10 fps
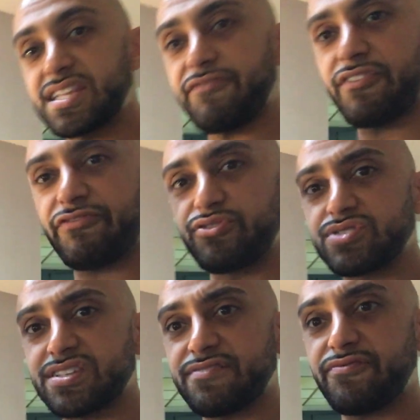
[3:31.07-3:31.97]
different
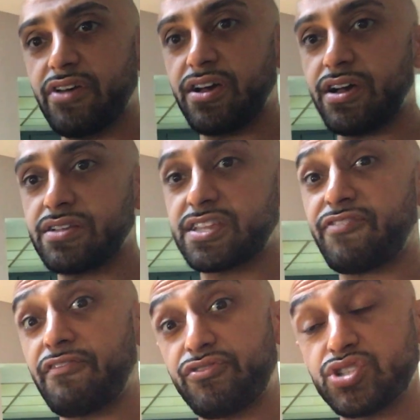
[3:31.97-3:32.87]
fruits and uh,
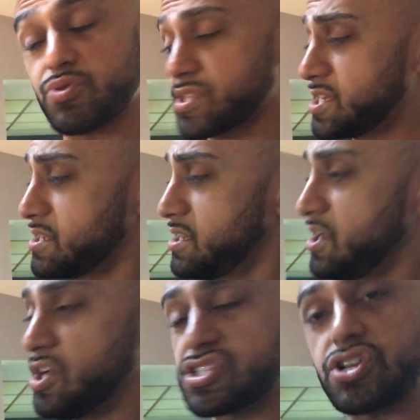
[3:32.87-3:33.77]
different fruits with it.
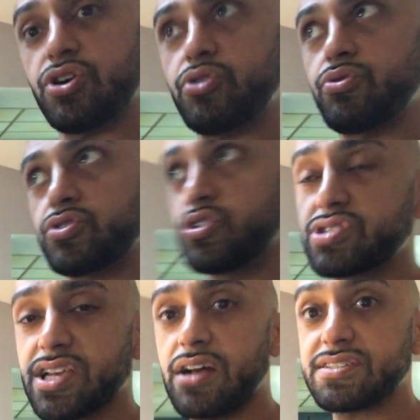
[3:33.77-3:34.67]
So
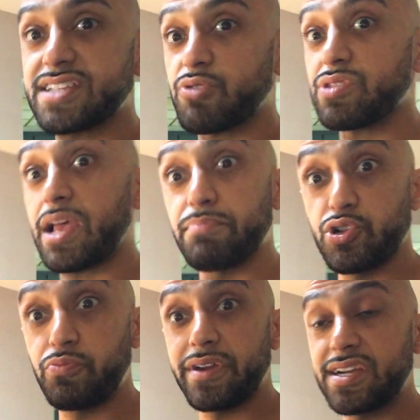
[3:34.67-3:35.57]
usually I'll stick with like
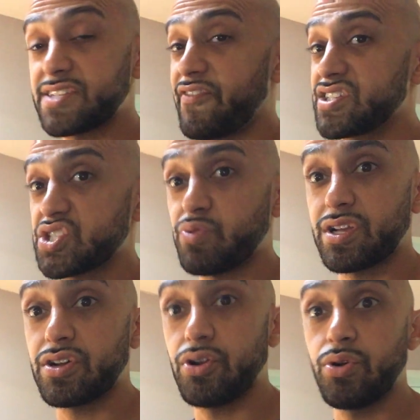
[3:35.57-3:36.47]
blueberries if I just want
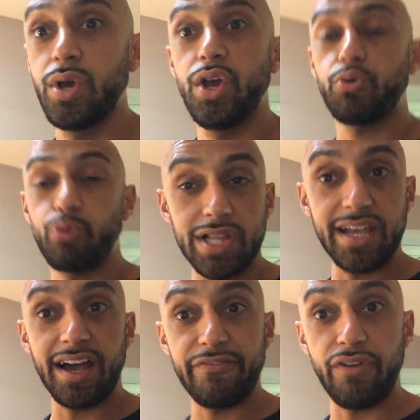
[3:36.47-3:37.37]
to go really
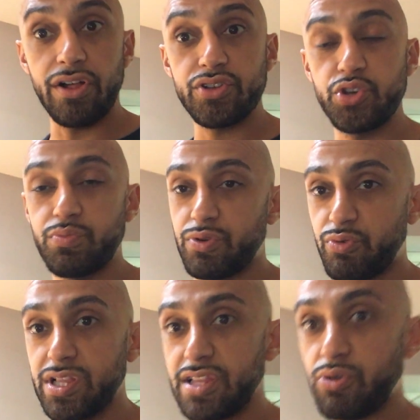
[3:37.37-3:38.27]
high volume and
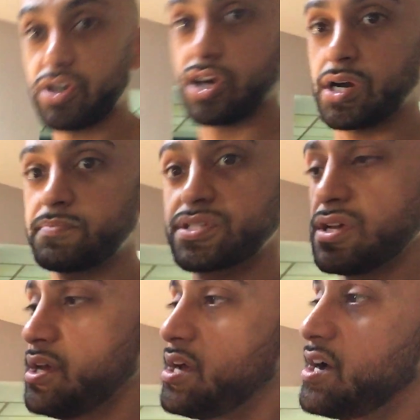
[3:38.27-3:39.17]
really low carbs.
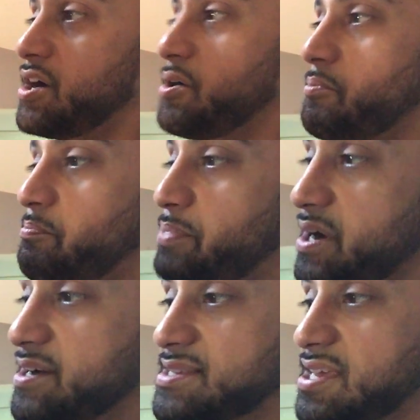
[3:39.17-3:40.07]
Um,
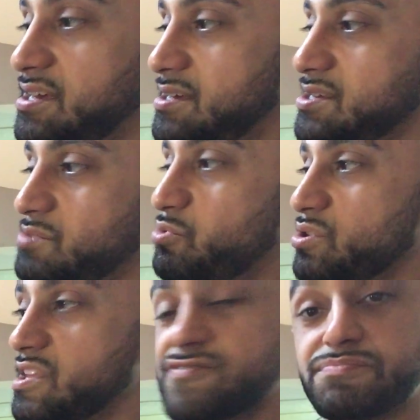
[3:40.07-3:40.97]
but your boy
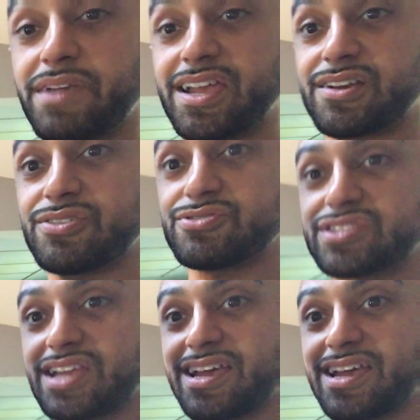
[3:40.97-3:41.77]
loves mangoes